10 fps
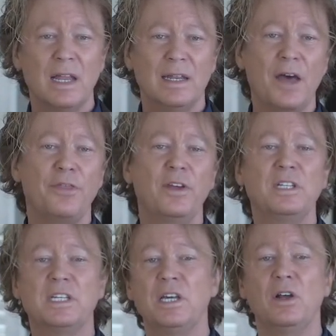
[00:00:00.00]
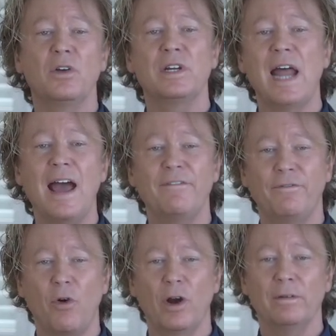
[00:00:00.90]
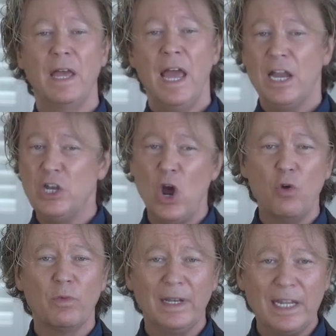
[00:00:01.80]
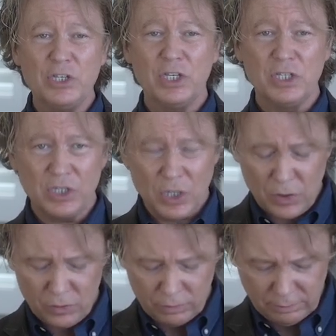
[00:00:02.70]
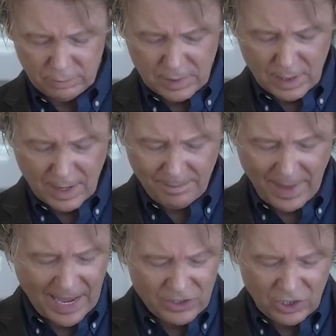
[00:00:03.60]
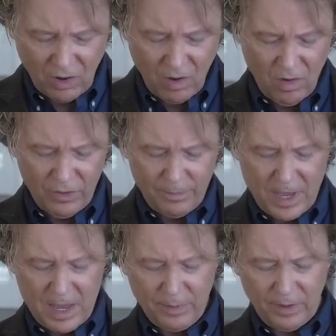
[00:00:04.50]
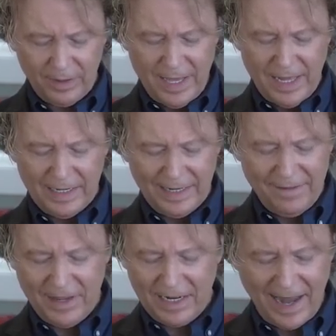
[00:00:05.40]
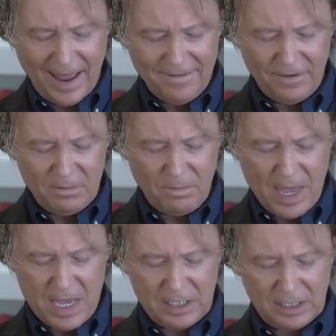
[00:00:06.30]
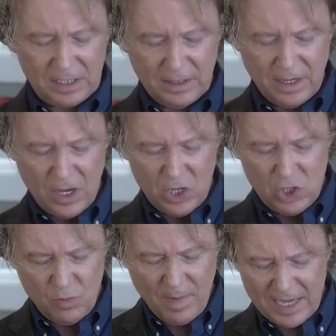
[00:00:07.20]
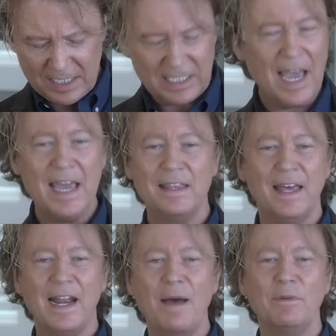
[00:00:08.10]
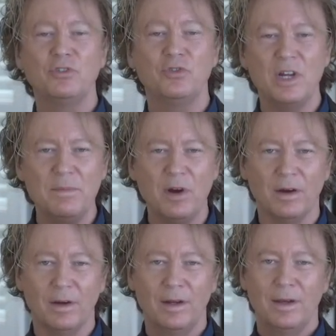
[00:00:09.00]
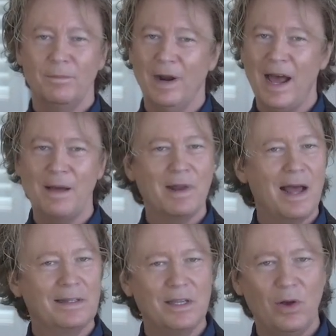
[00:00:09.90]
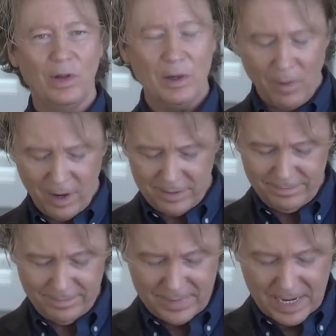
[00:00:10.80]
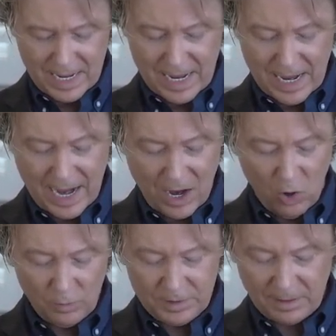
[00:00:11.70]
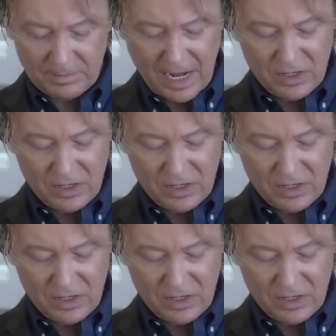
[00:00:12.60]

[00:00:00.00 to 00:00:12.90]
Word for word: nothing to kill or die for, and no religions too. Imagine all the people living life in peace. You may say that I'm a dreamer, but I'm not the only one. I hope someday